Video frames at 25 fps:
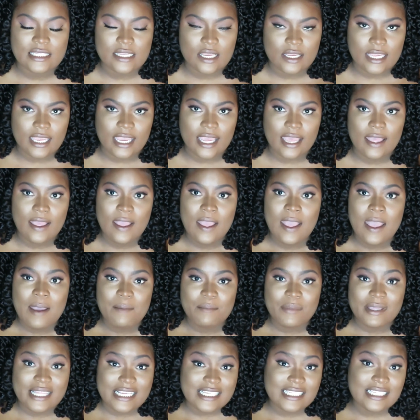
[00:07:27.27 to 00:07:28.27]
So yeah,
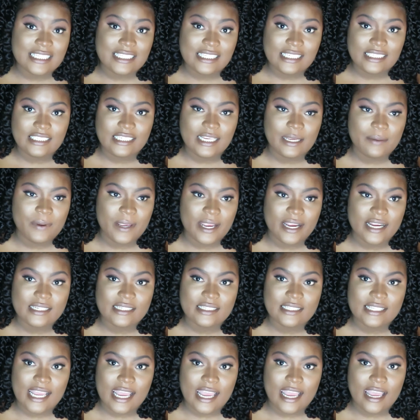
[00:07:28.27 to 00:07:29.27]
but this is a cheap
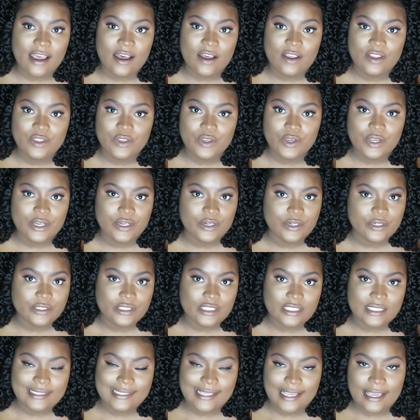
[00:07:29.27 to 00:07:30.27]
hairstyle. You can do
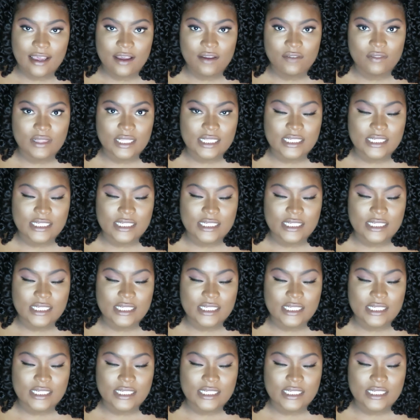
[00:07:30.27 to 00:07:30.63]
it yourself.